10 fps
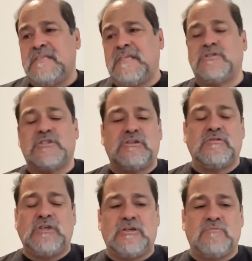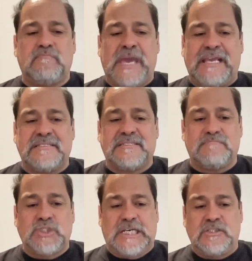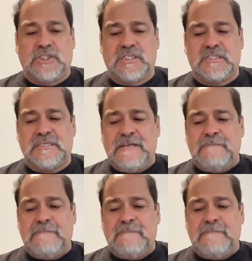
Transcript: there were making some changes,